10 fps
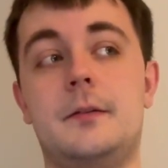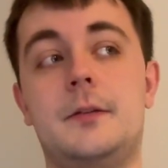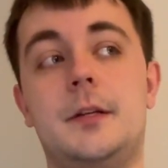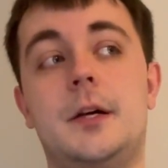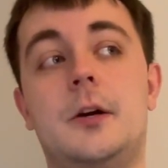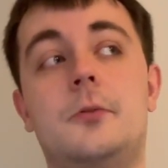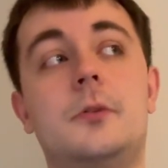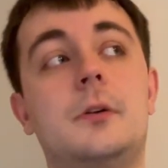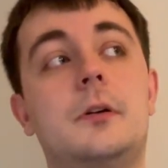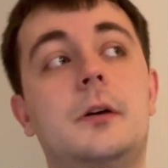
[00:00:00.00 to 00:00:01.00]
You
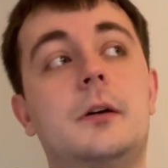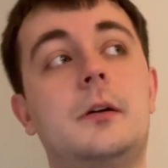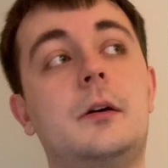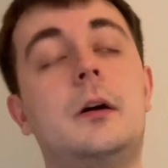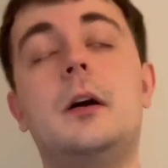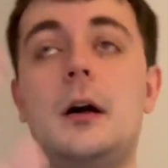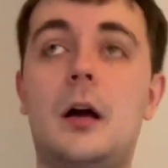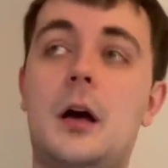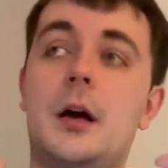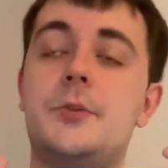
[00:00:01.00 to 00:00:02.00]
know,
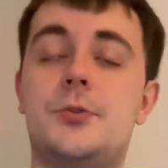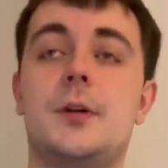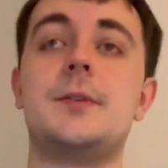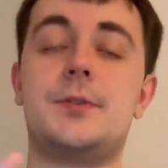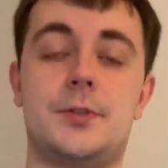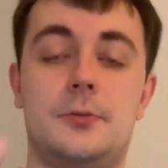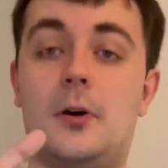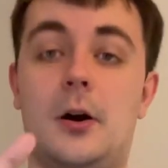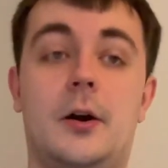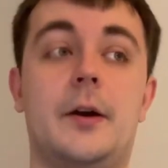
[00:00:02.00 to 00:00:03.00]
I try so
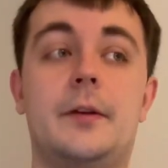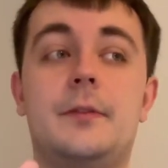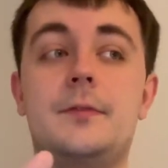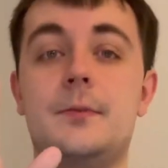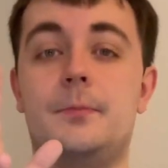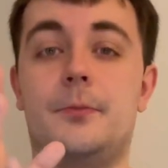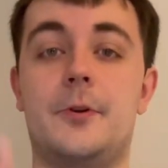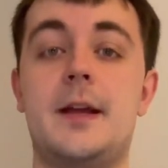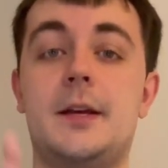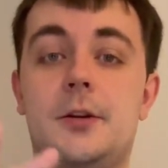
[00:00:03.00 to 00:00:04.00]
hard to
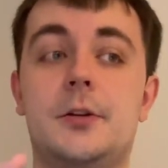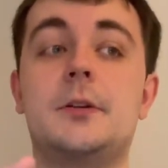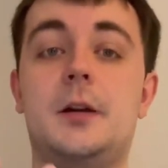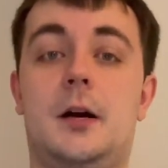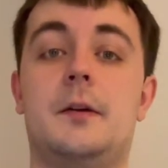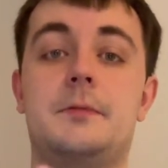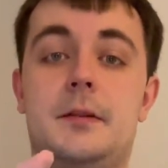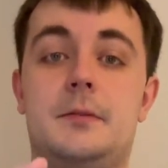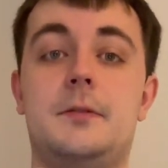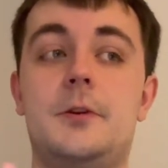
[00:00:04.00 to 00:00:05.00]
bring good
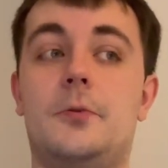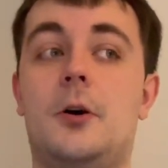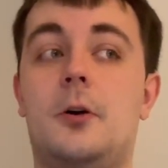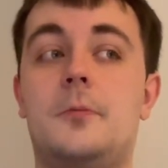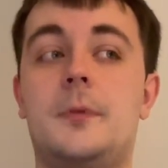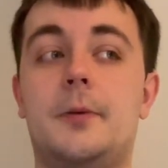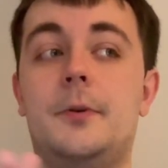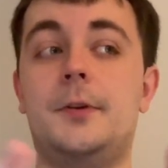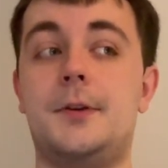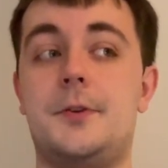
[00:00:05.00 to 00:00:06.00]
content to you all. I
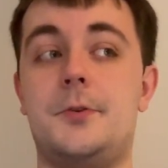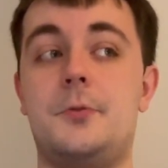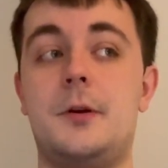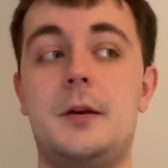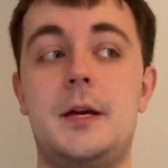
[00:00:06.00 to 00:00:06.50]
really do.